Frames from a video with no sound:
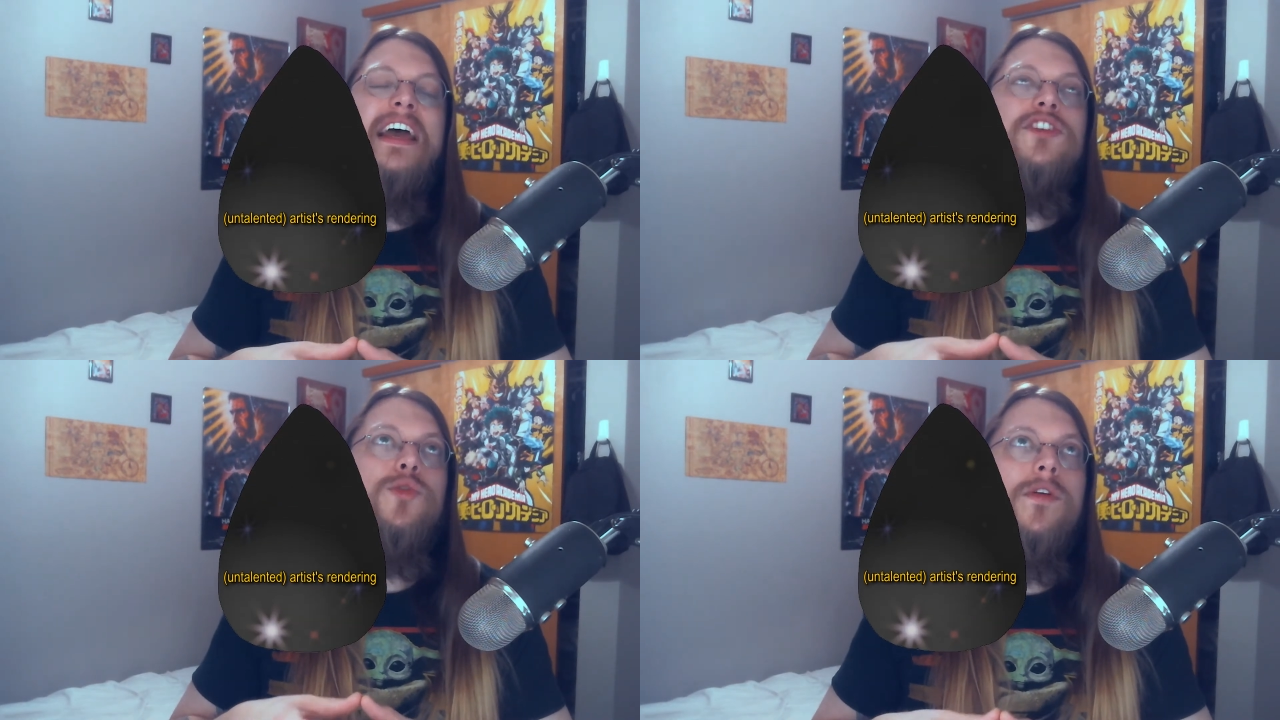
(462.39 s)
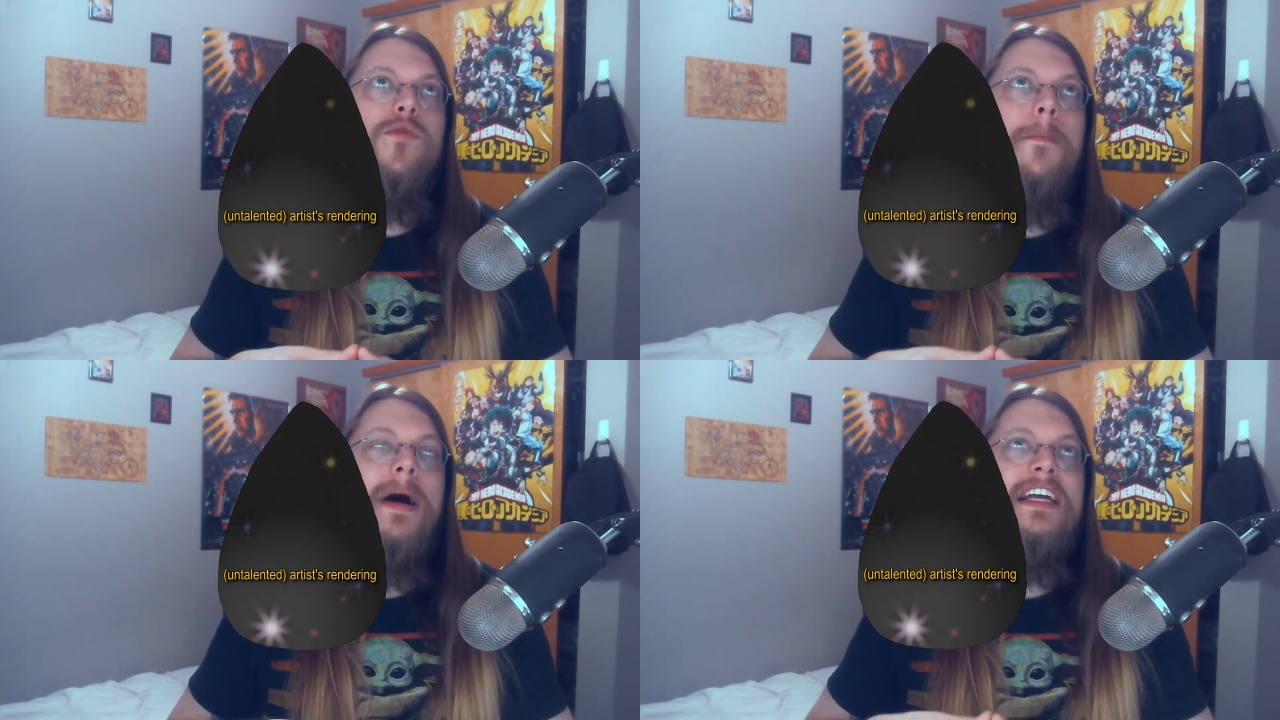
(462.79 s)
Sort of
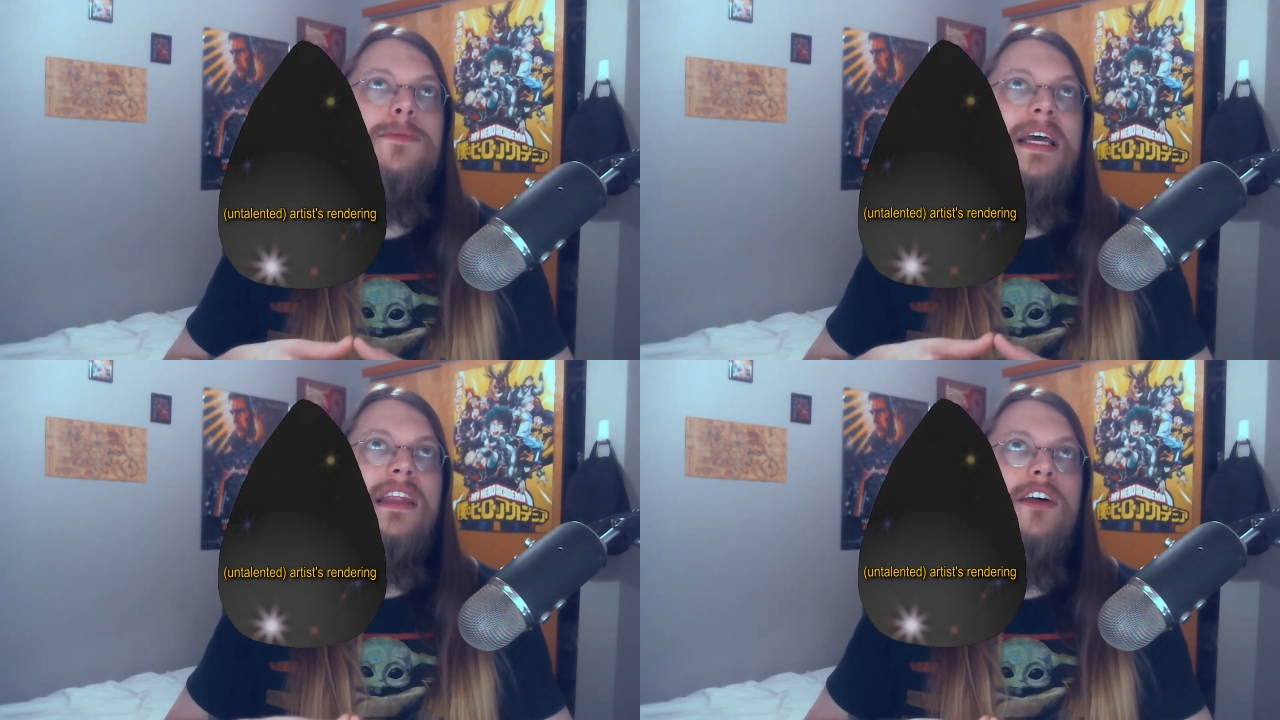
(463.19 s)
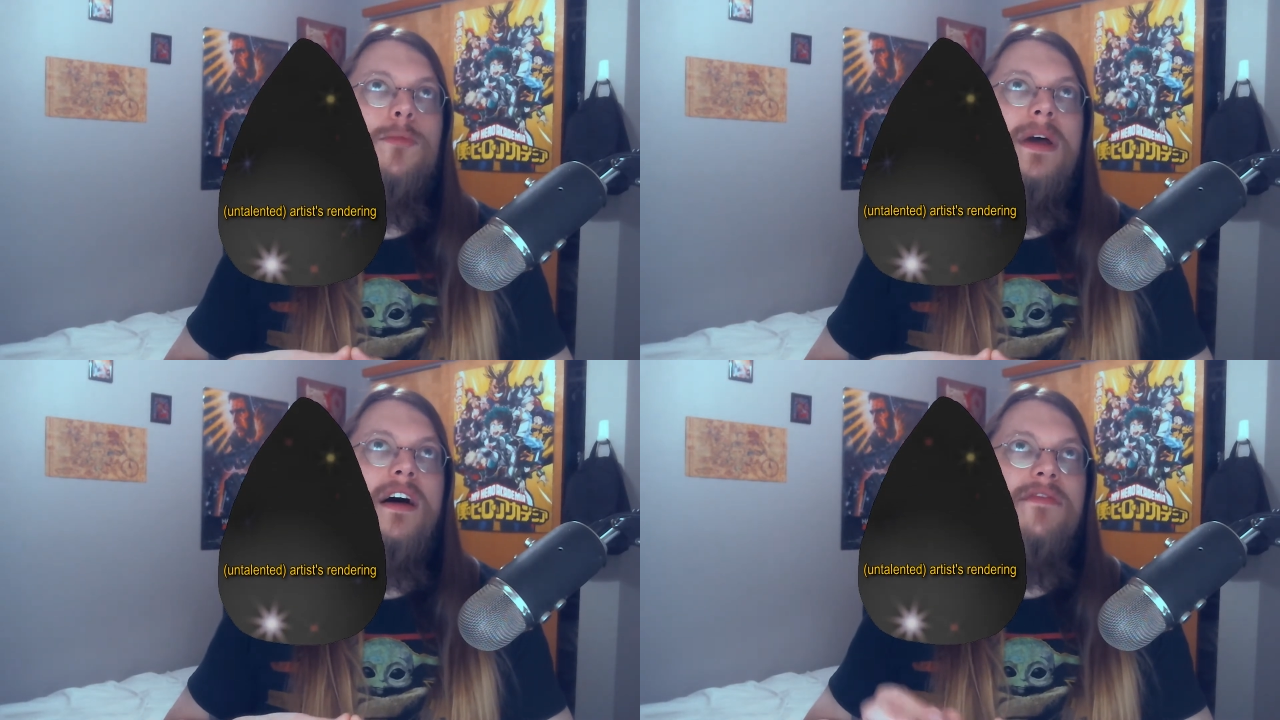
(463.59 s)
reminds me a little
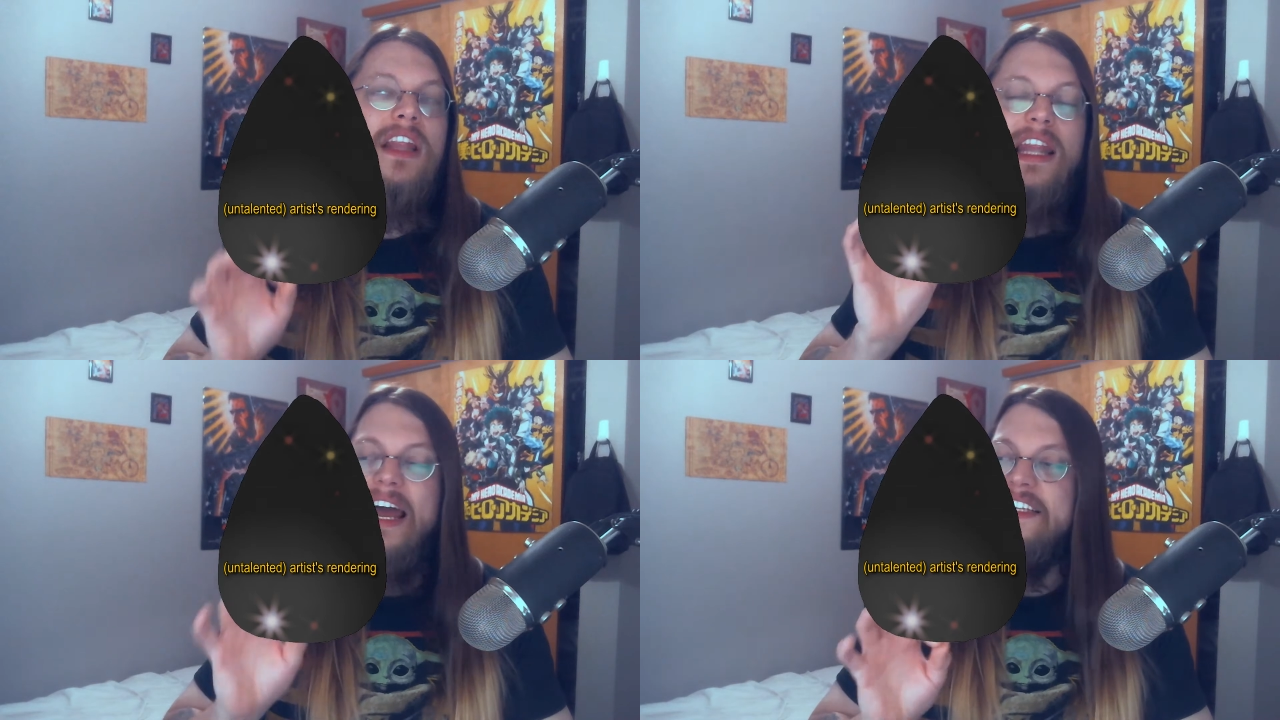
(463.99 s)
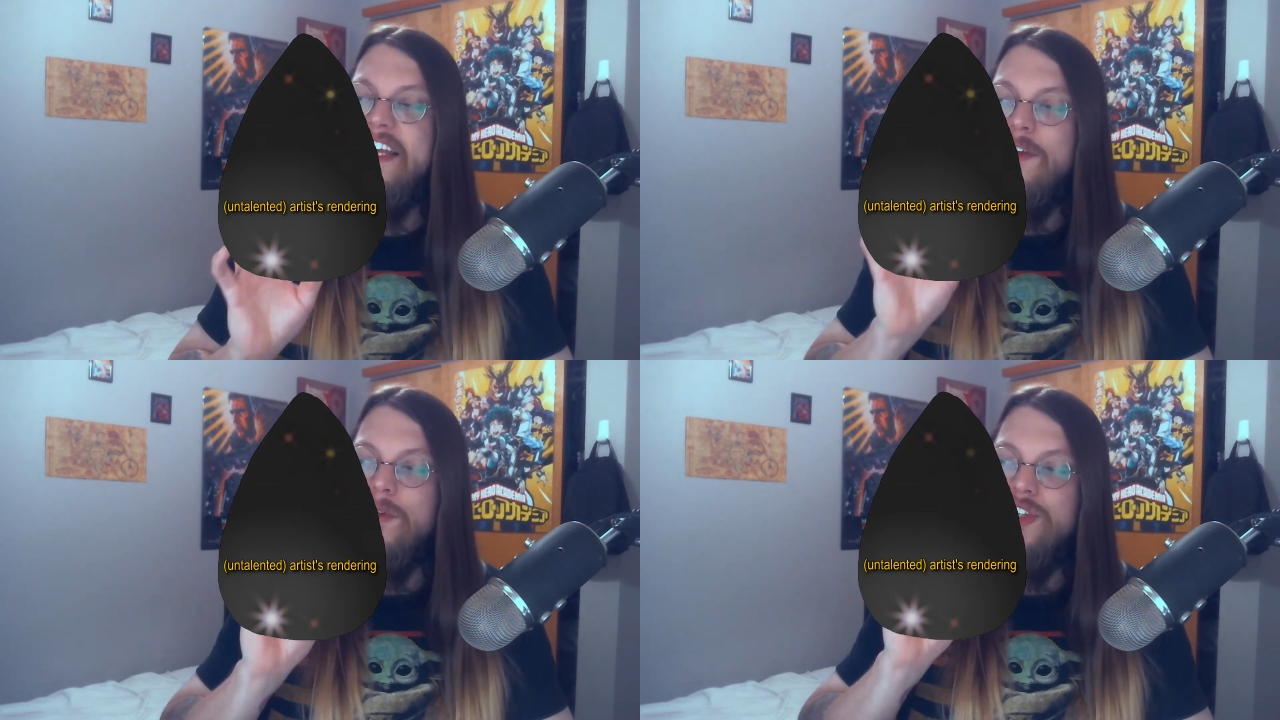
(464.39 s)
bit of the lights
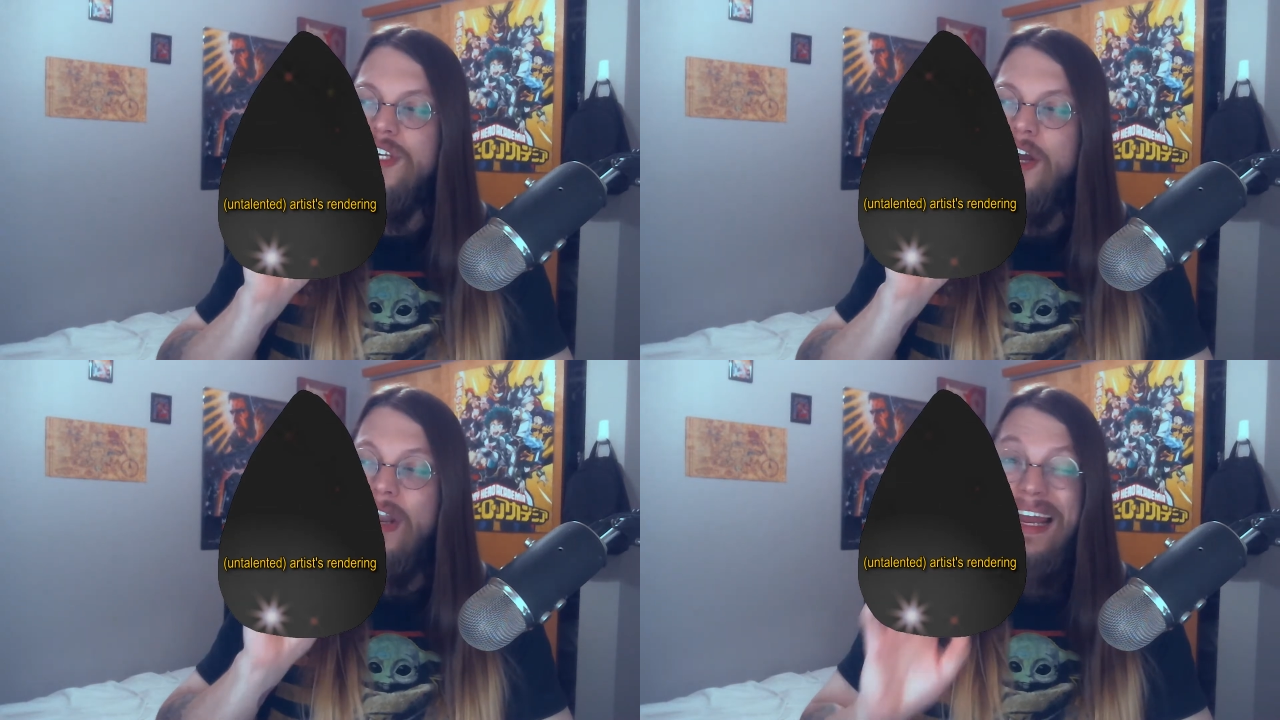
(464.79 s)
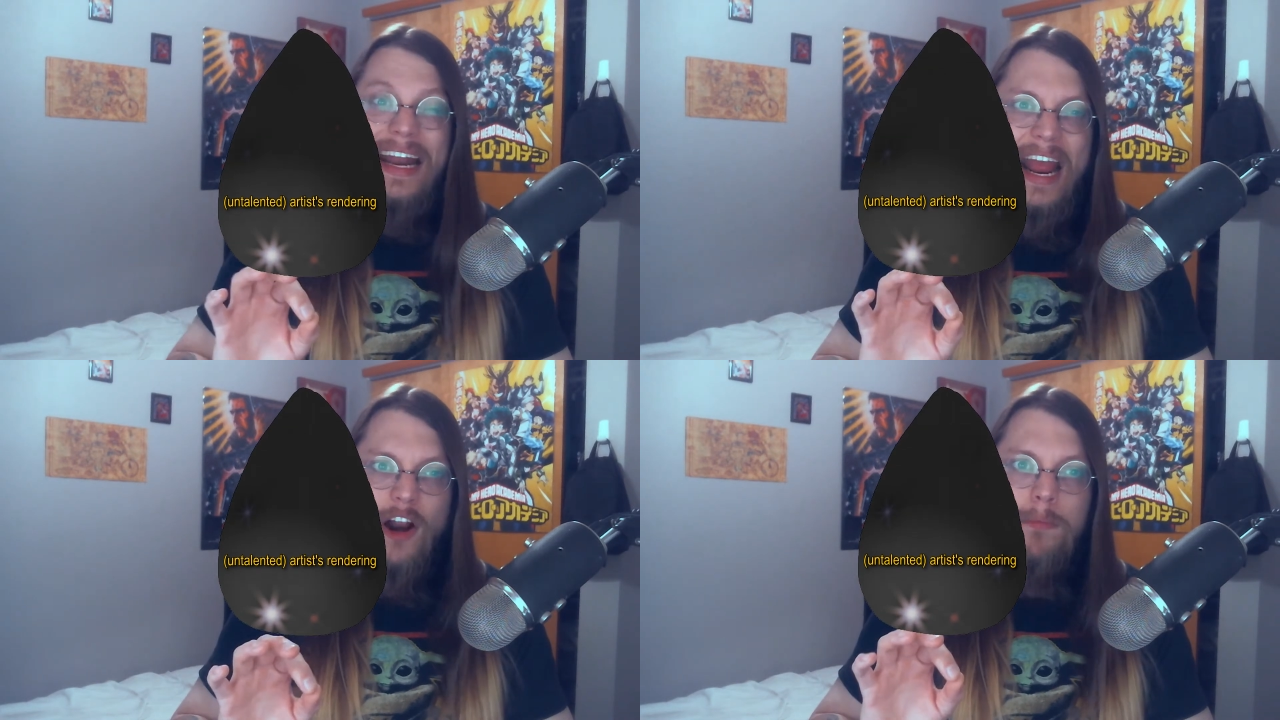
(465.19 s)
that you would see on like
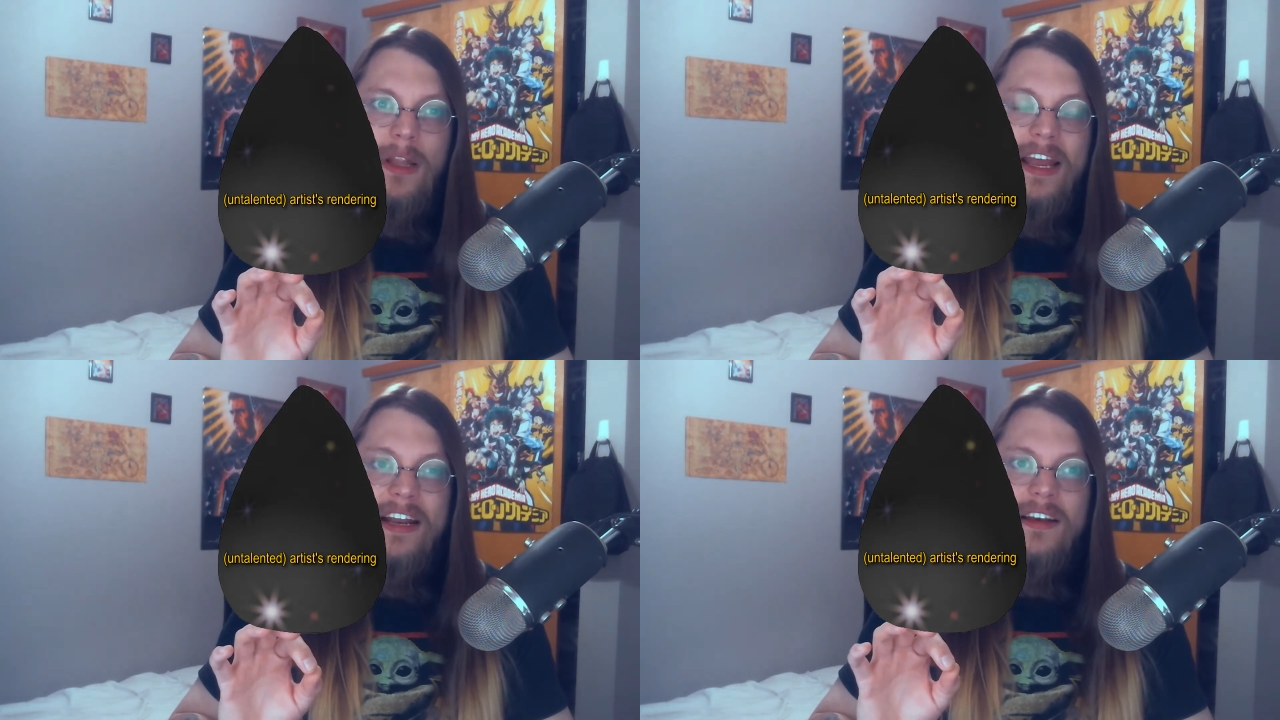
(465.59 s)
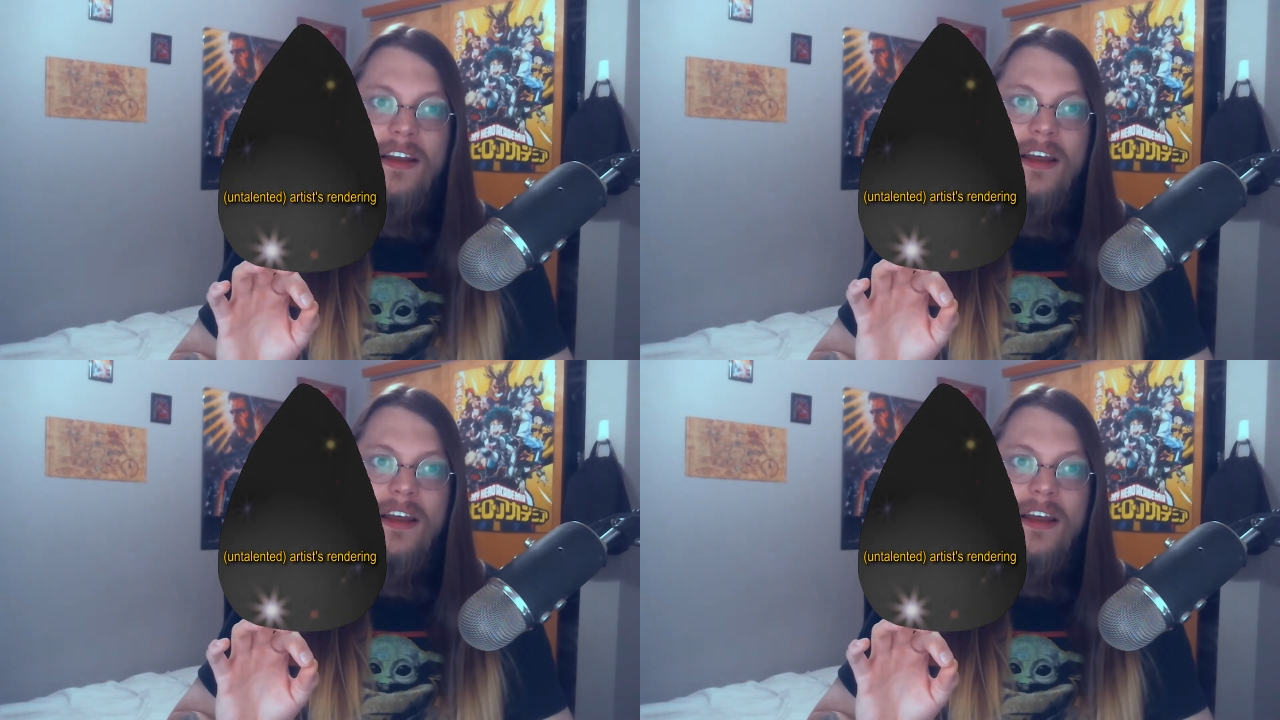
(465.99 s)
an airplane,